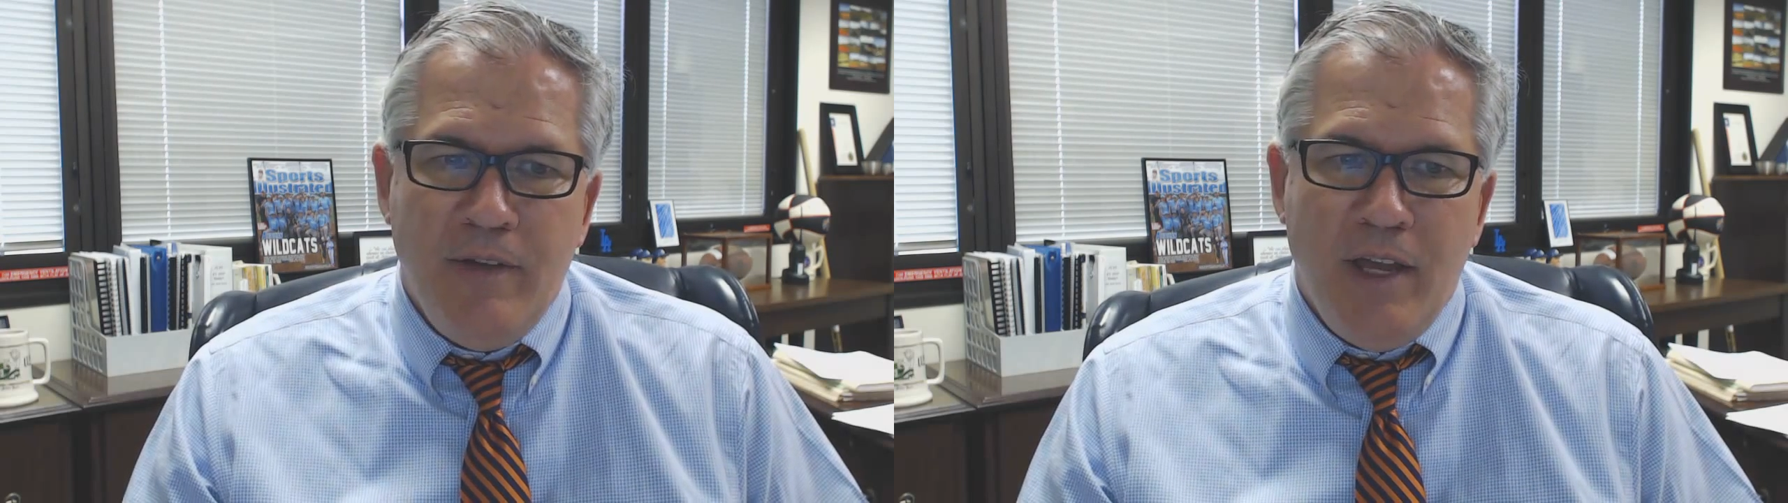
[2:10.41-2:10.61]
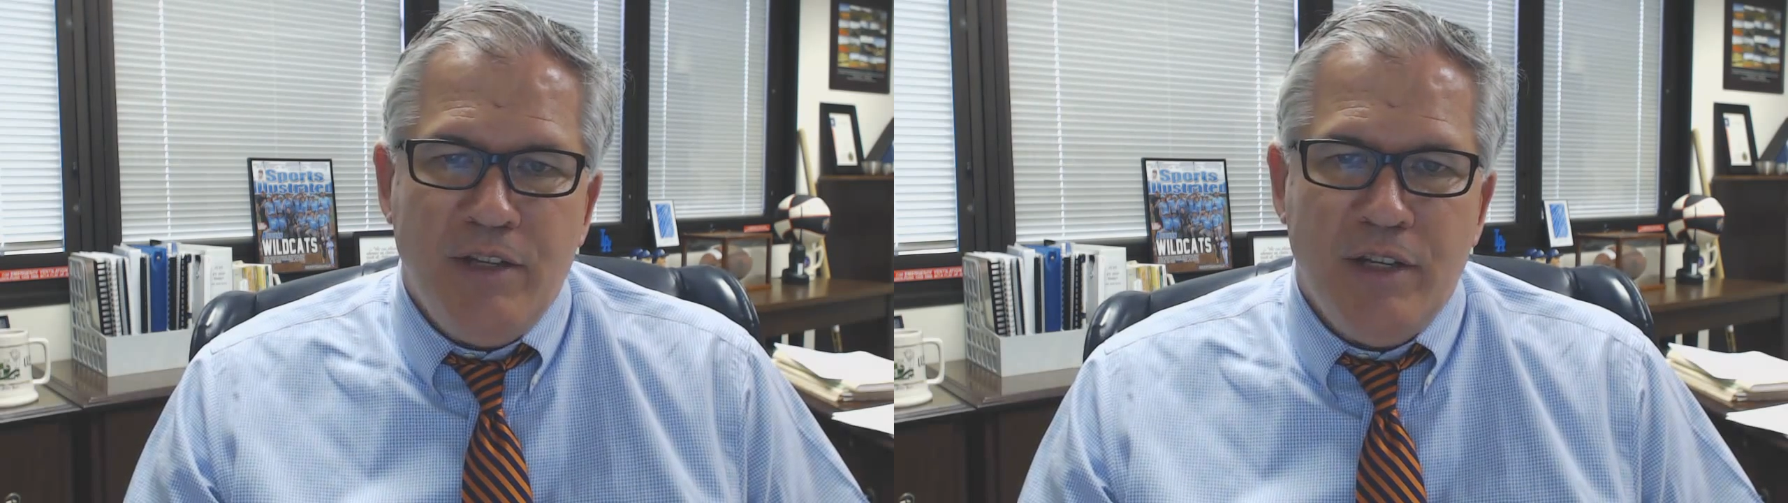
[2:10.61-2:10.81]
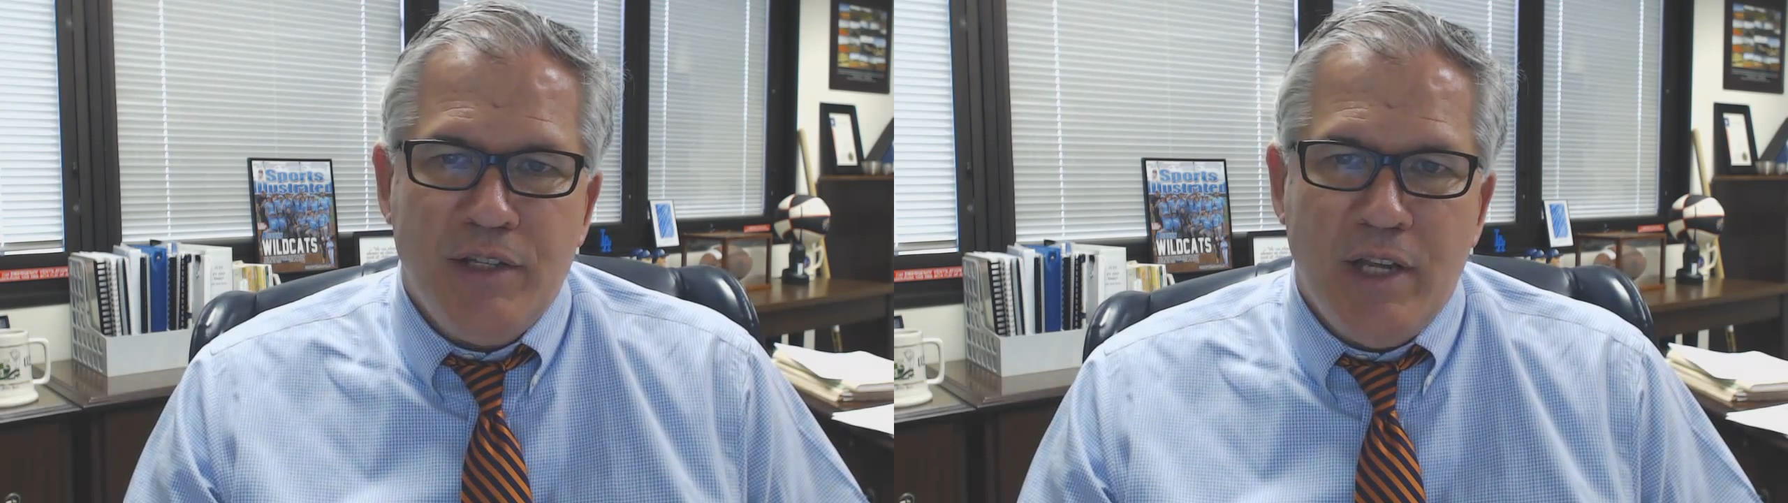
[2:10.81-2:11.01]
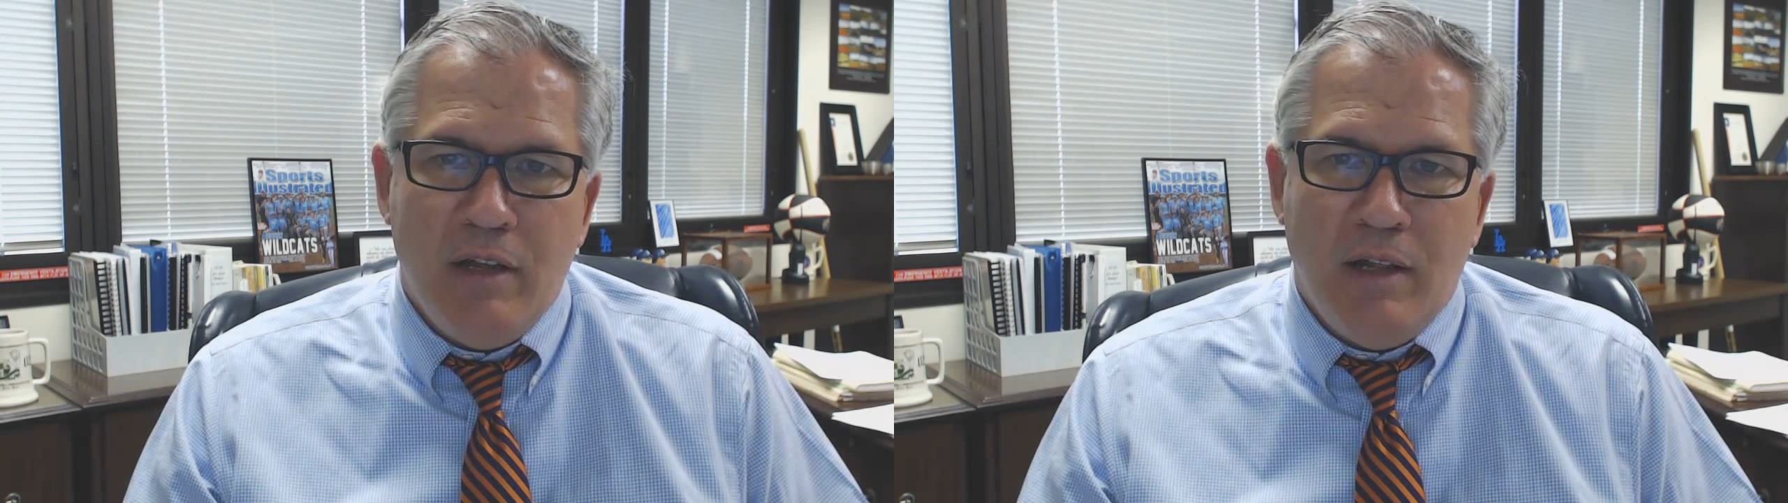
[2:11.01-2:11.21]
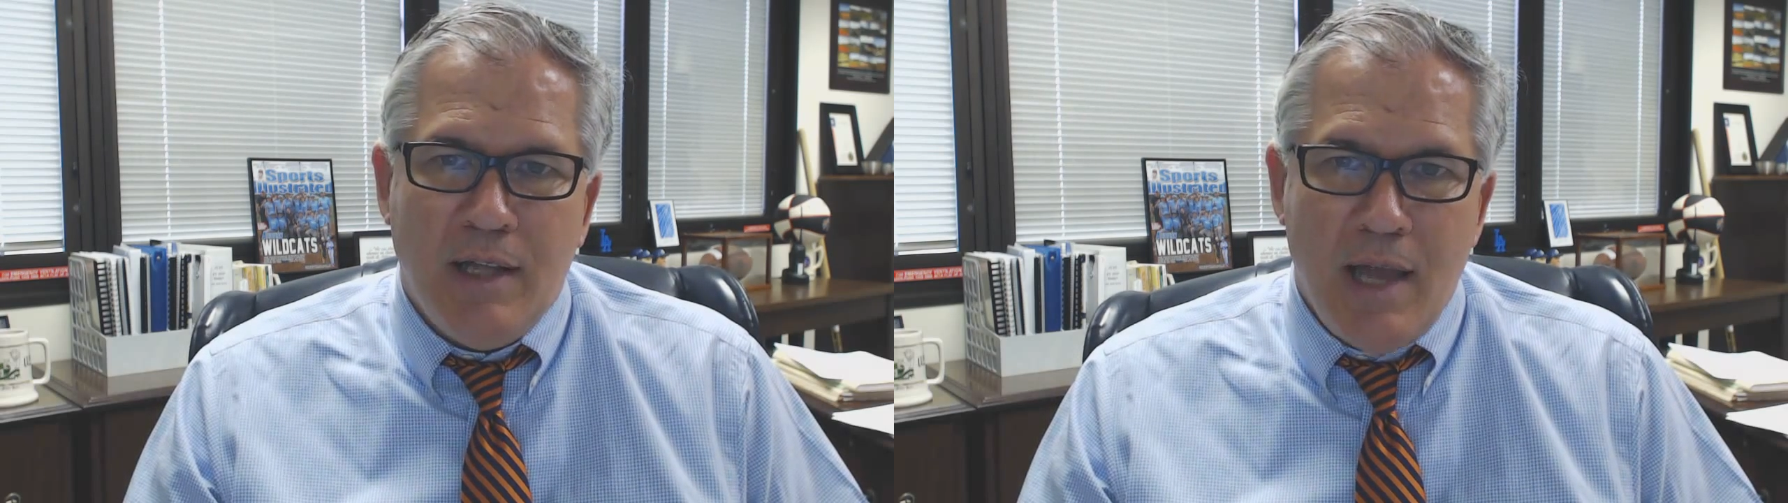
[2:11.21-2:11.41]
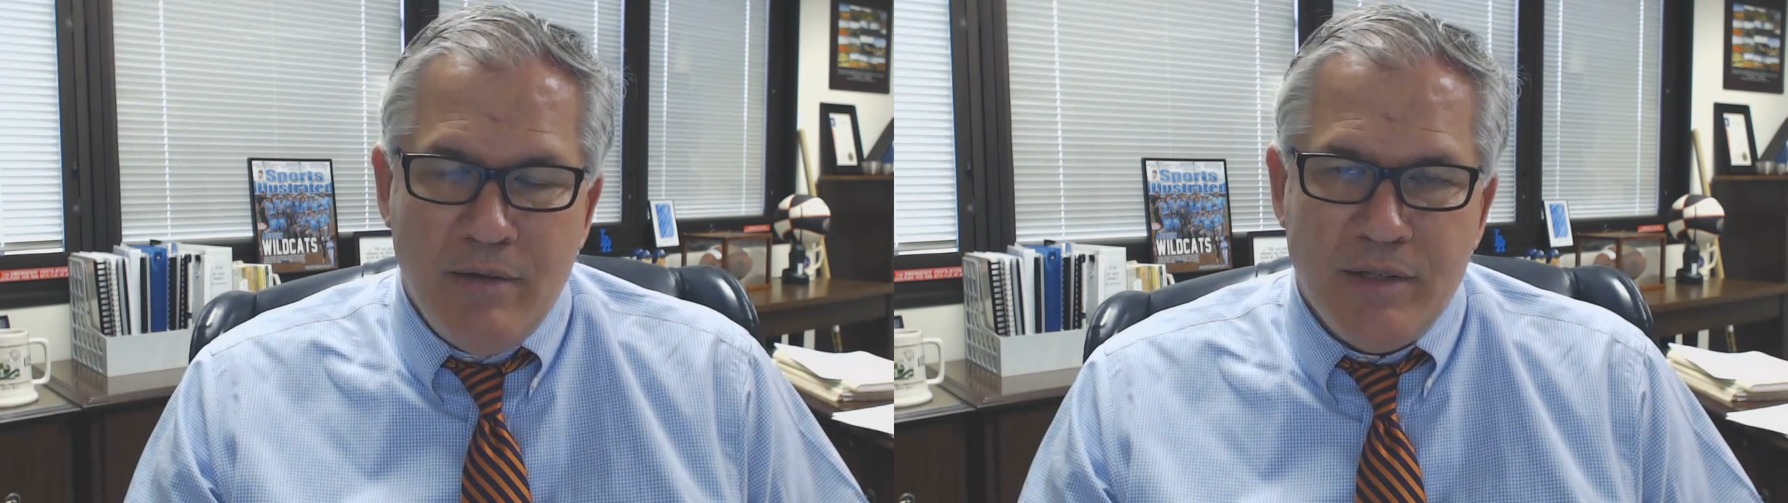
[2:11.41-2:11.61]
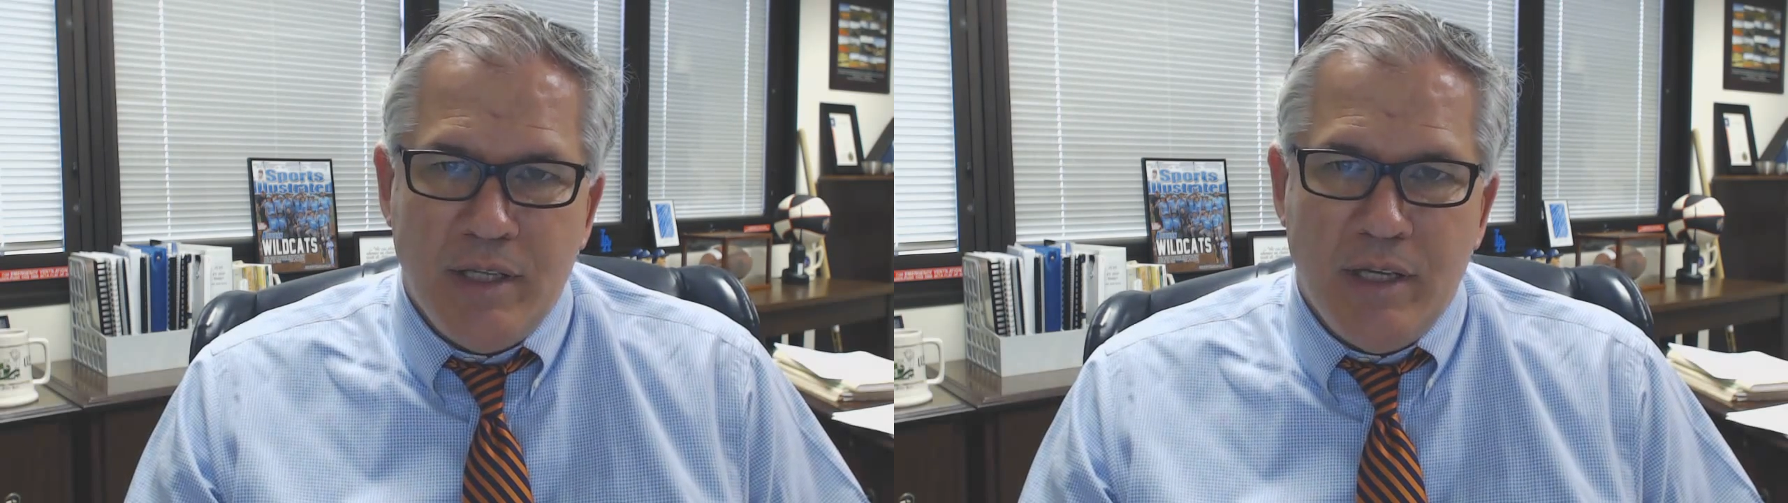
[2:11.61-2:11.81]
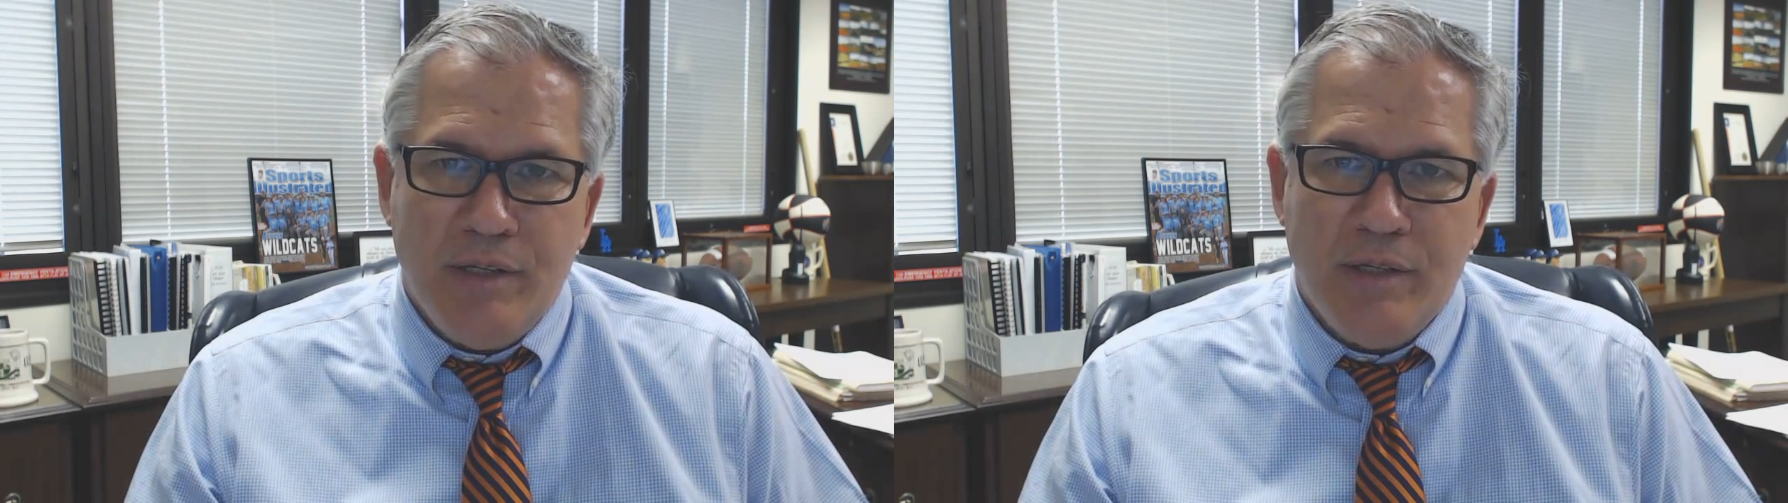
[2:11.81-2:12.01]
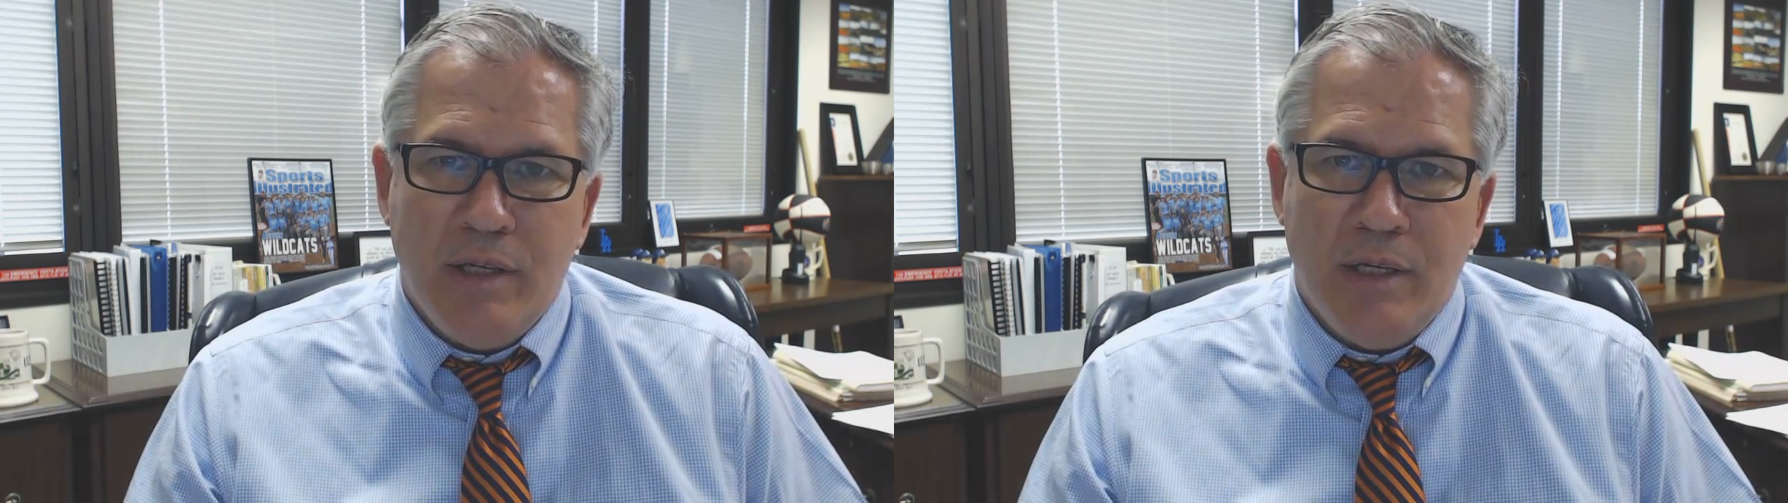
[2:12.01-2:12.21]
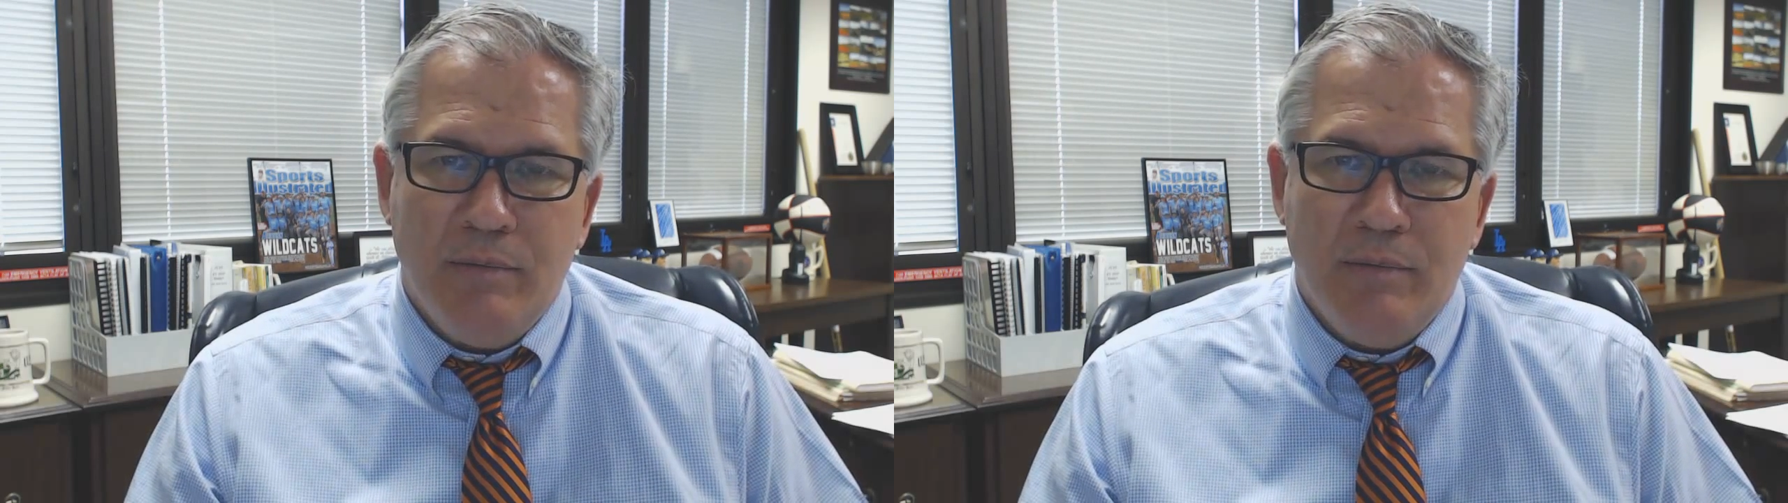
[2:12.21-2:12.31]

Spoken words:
VHSL allows this.